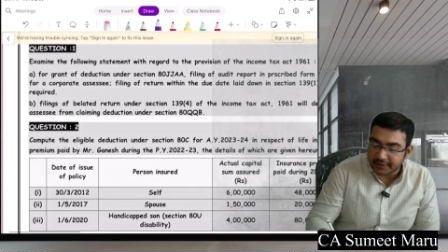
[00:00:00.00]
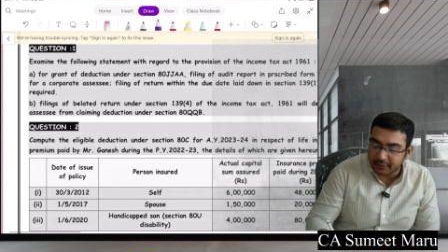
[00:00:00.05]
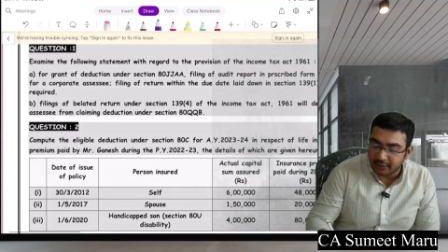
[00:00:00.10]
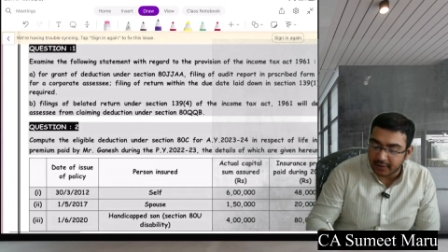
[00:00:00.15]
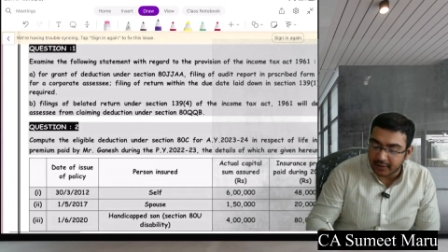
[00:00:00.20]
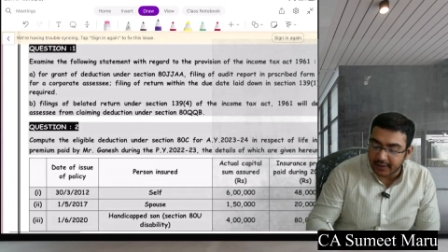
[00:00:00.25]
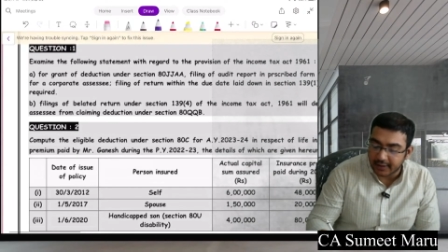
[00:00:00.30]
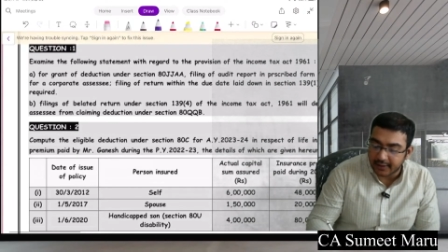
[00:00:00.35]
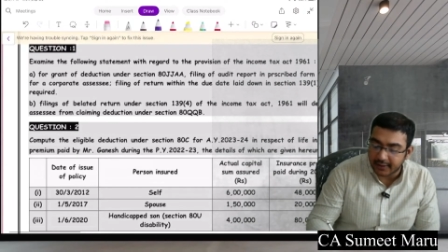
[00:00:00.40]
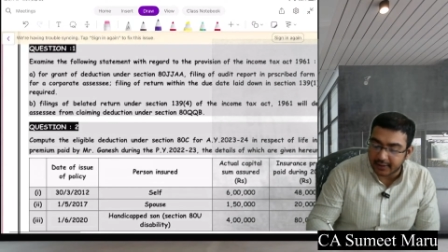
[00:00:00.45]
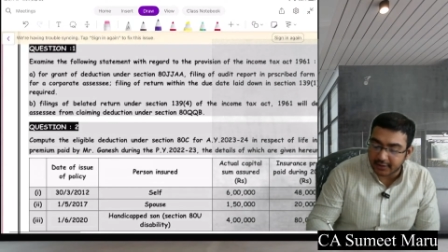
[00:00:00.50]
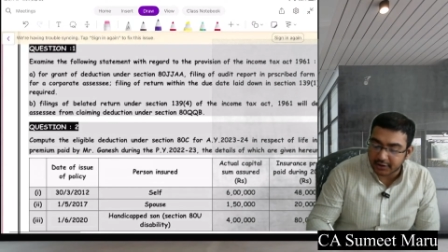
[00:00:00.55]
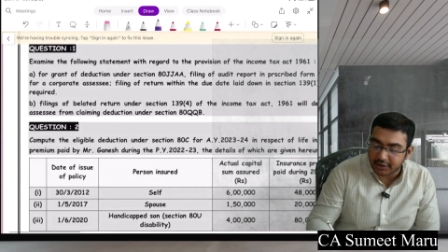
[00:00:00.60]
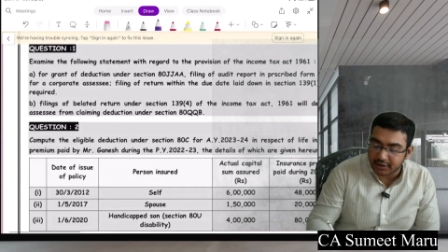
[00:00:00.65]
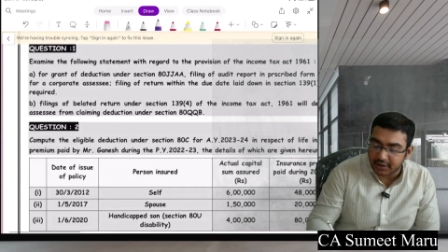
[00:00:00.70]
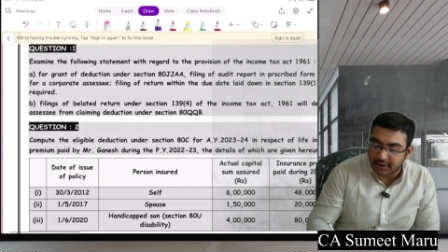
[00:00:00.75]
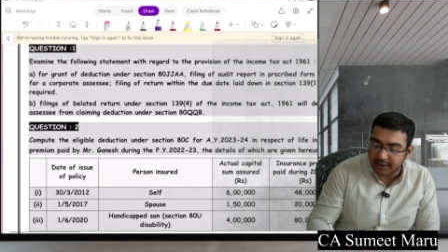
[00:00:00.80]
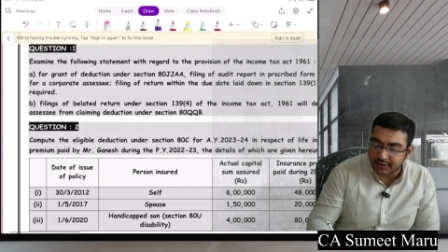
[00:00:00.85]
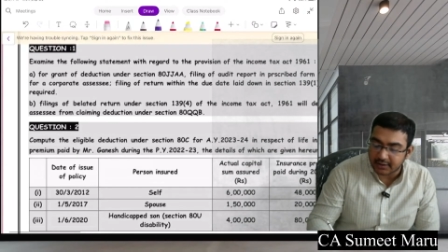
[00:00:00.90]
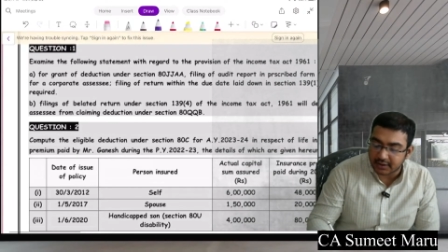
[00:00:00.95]
you will get
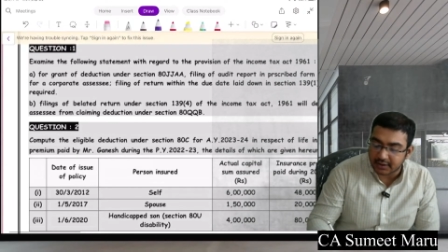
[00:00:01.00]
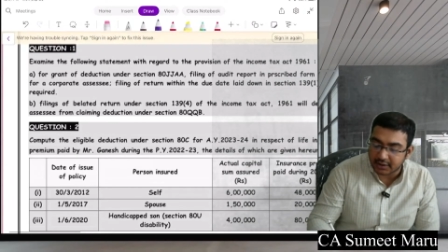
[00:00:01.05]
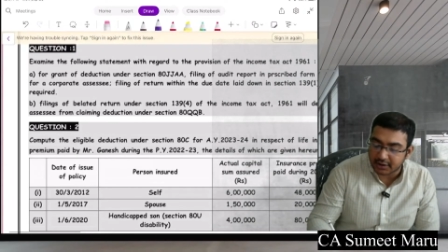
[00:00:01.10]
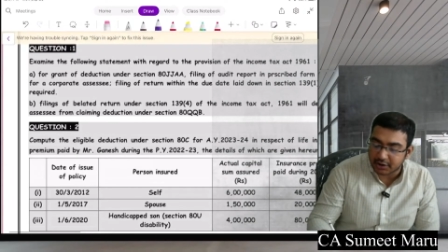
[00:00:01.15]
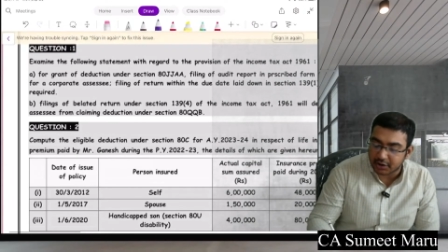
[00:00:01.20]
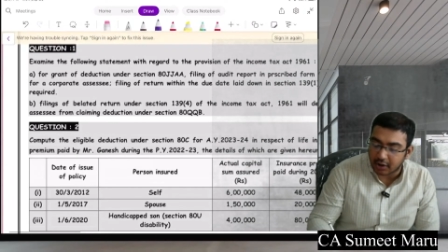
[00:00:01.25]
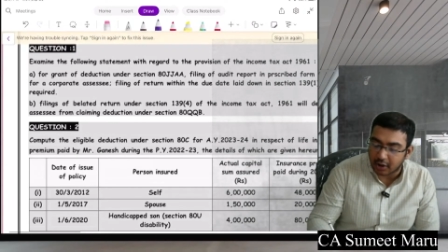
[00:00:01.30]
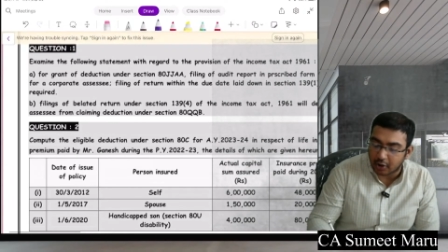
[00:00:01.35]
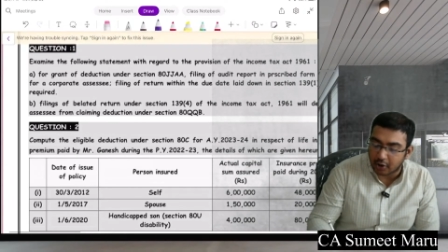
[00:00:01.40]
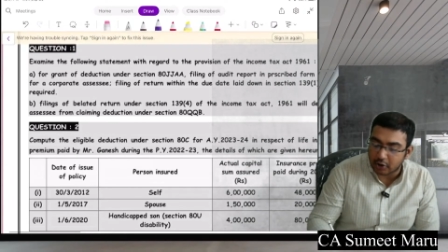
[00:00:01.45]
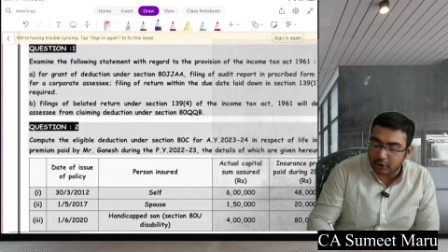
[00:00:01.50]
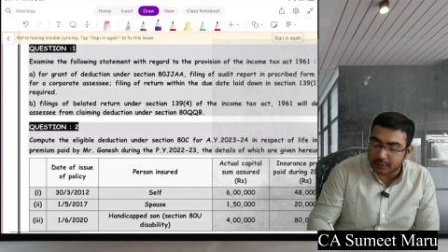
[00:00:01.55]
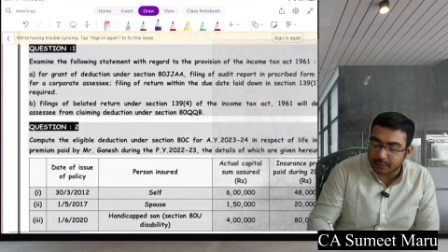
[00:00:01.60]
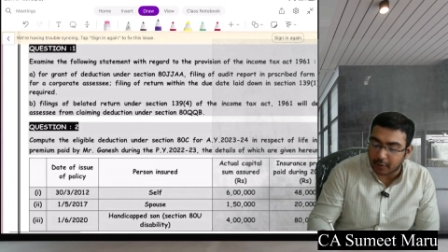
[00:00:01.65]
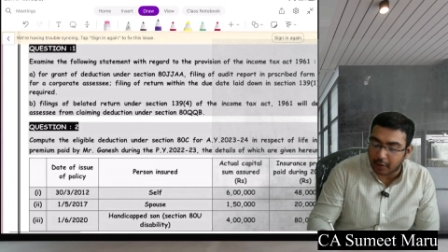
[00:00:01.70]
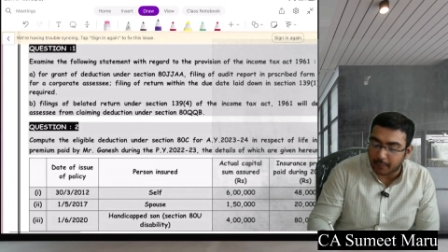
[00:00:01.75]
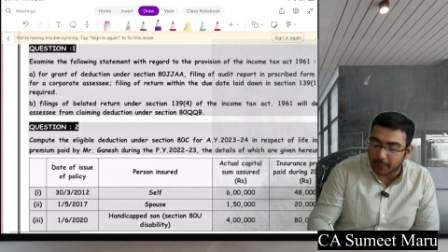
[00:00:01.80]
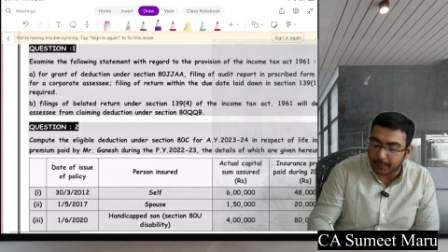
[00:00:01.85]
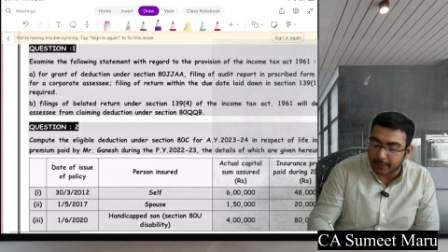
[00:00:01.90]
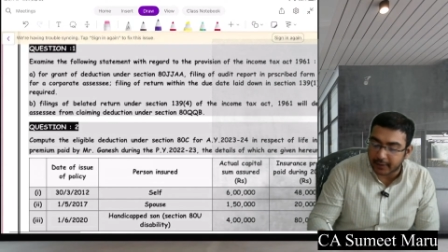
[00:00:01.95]
deduction under section house
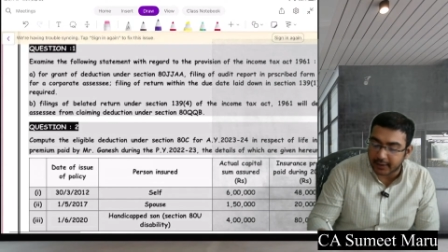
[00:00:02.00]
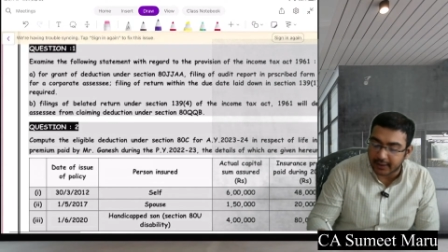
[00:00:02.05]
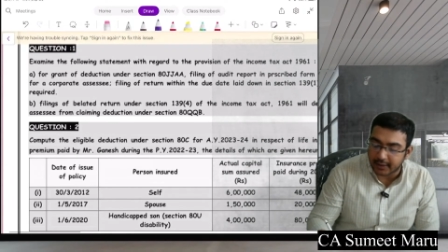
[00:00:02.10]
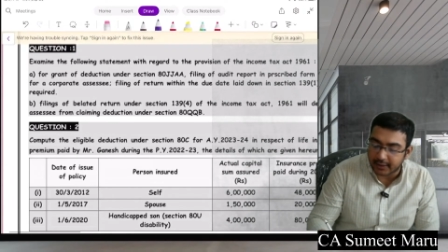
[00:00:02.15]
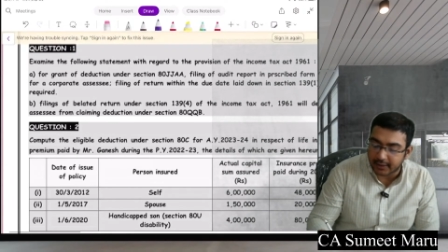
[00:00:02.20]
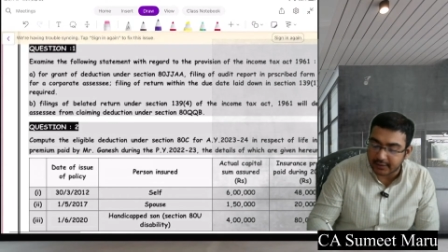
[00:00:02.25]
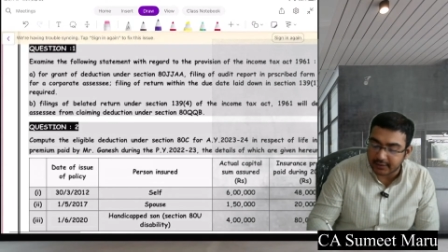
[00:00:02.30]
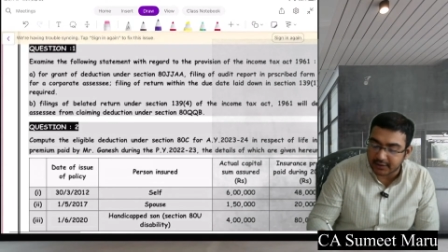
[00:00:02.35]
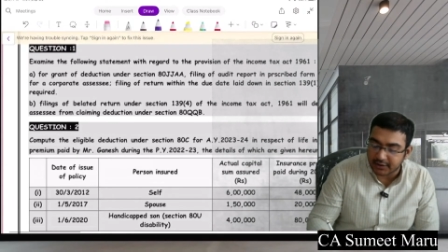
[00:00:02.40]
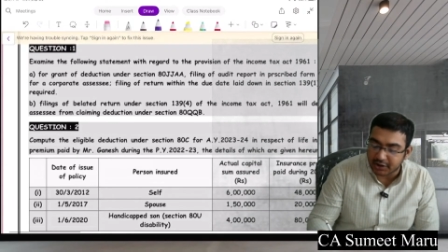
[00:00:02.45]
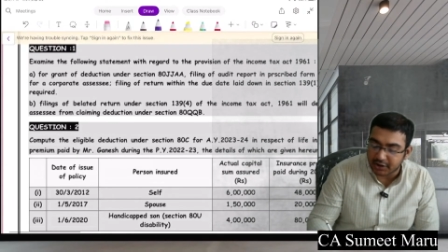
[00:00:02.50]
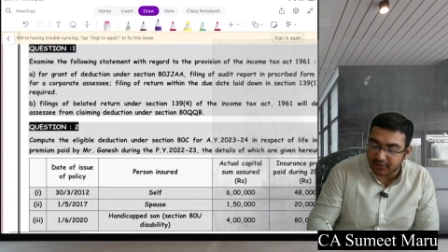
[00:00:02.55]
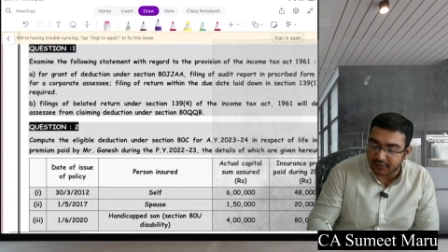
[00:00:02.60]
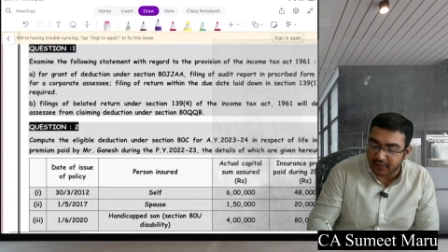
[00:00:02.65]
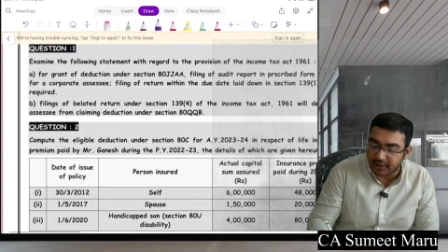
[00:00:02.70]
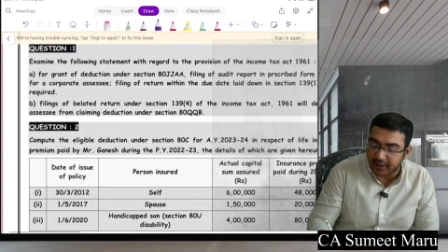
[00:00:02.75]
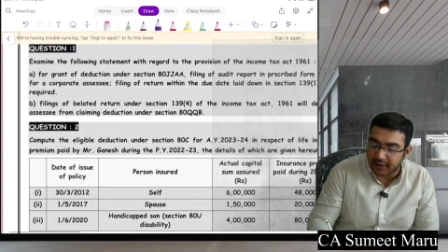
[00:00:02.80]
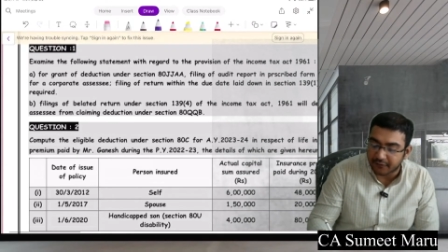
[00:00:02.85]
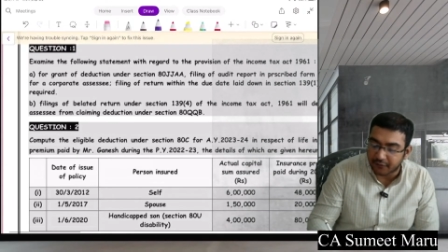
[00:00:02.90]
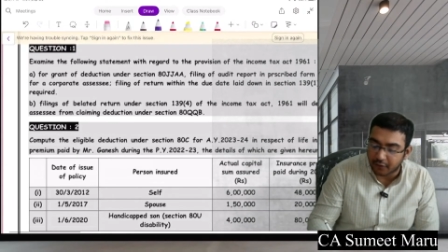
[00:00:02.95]
property under section
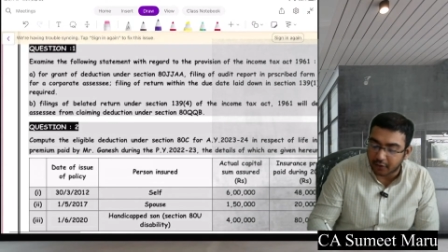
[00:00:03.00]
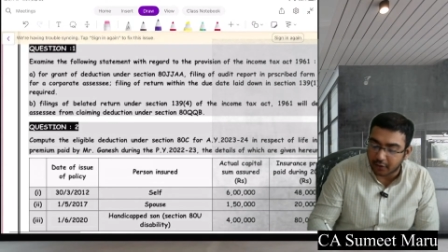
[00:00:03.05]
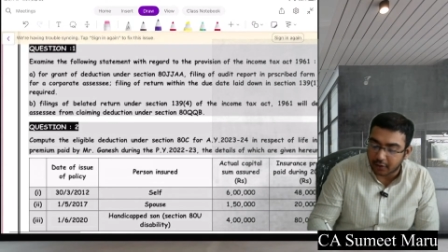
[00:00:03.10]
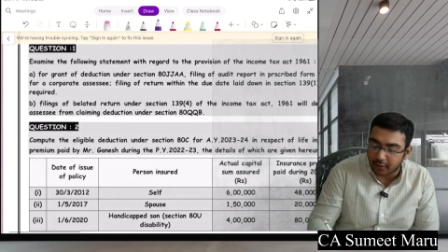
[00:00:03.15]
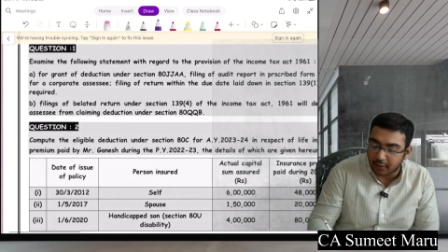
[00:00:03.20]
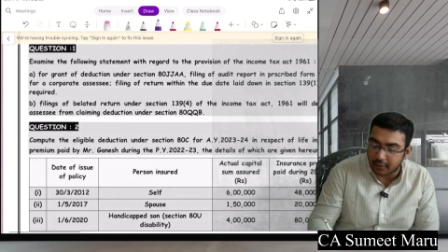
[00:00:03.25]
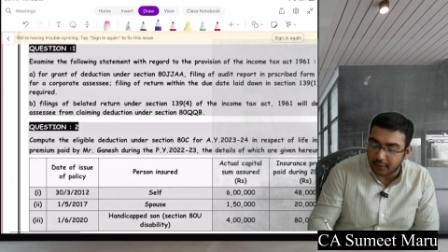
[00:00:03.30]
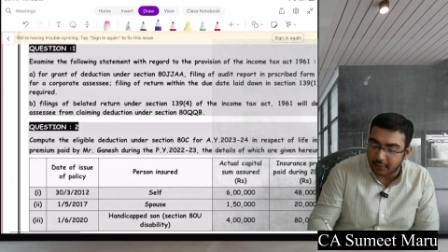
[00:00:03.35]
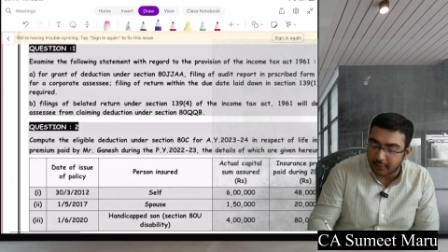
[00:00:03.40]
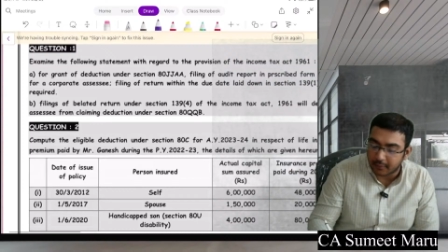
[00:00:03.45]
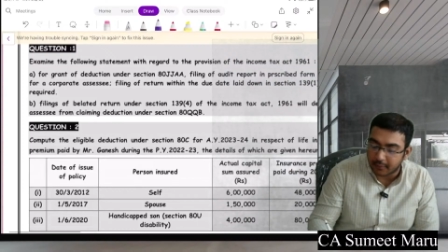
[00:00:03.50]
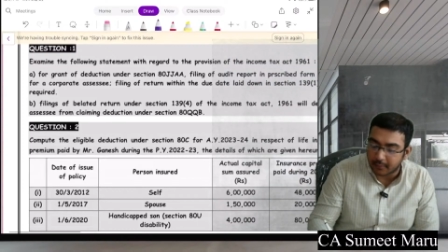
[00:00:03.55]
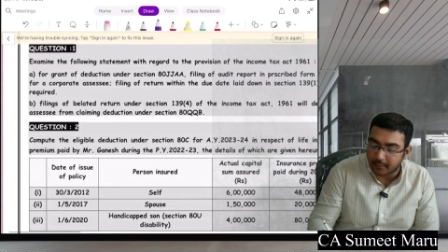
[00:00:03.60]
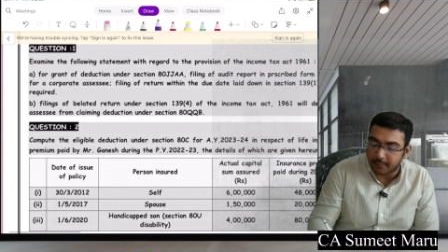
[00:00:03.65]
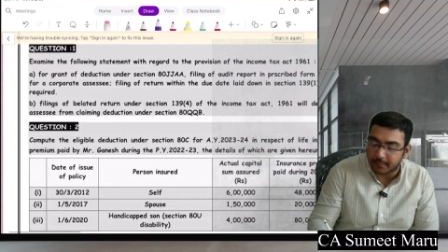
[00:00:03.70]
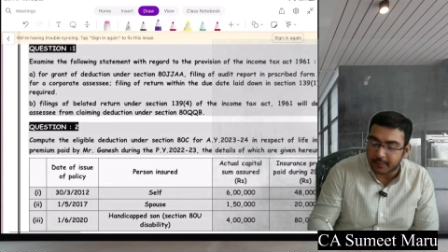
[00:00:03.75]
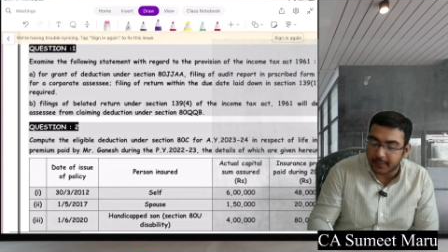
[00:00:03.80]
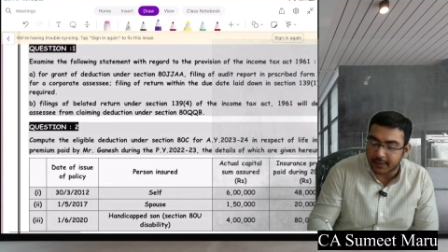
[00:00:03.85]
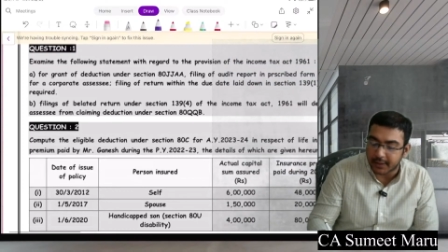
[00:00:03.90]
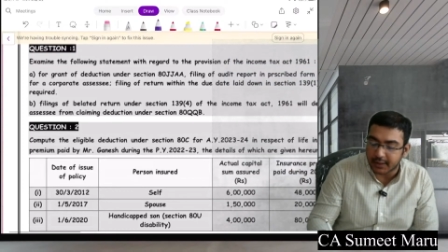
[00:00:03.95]

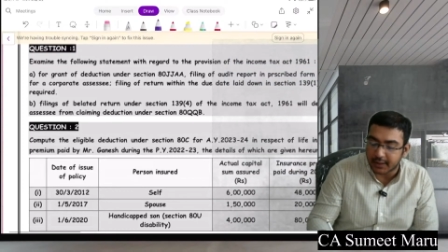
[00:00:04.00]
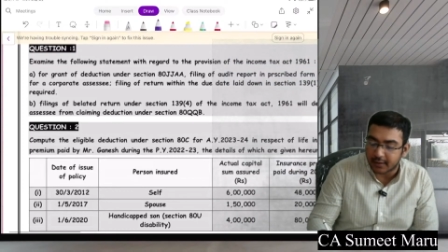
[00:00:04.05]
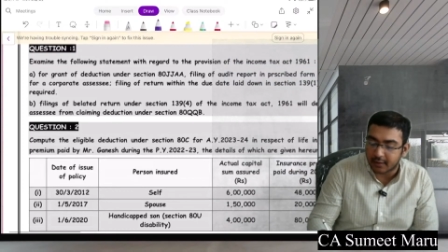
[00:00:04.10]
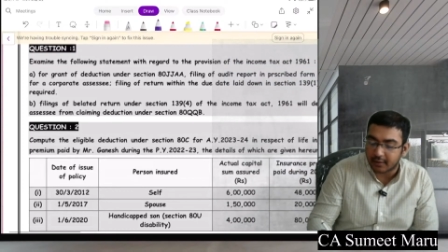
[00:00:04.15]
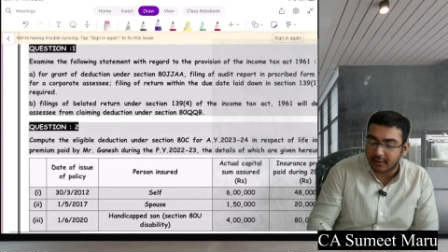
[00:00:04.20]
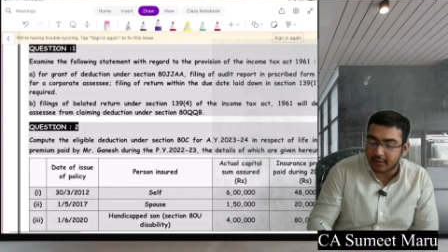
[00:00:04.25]
24B.